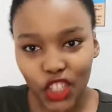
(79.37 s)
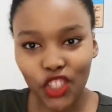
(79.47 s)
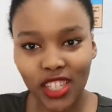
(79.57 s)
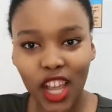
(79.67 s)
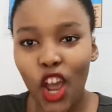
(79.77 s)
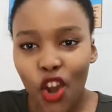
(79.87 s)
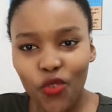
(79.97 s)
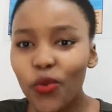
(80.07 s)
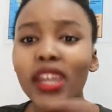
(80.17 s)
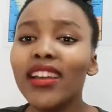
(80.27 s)
Just like
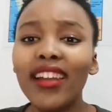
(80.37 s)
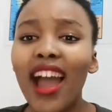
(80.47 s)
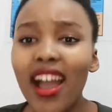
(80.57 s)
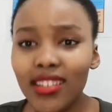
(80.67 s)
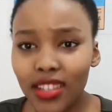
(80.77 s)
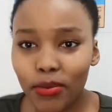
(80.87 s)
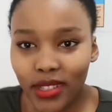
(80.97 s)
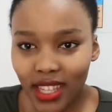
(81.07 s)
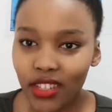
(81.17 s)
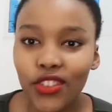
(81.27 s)
realize your
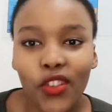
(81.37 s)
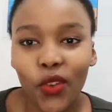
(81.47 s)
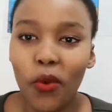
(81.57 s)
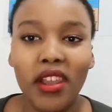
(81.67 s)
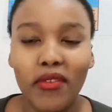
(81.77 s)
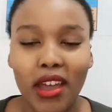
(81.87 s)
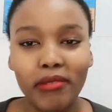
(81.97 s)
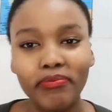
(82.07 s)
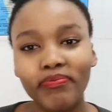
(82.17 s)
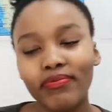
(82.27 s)
potential or
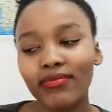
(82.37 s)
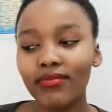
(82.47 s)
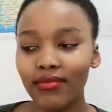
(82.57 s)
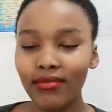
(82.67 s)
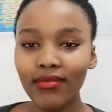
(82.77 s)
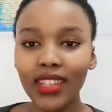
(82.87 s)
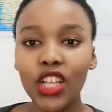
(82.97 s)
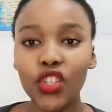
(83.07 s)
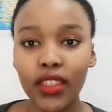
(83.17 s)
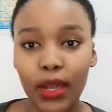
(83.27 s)
whatever.
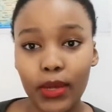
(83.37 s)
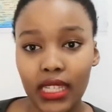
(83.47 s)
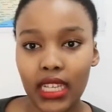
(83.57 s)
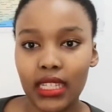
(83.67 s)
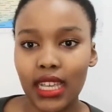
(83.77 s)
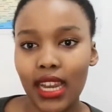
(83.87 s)
So that was it.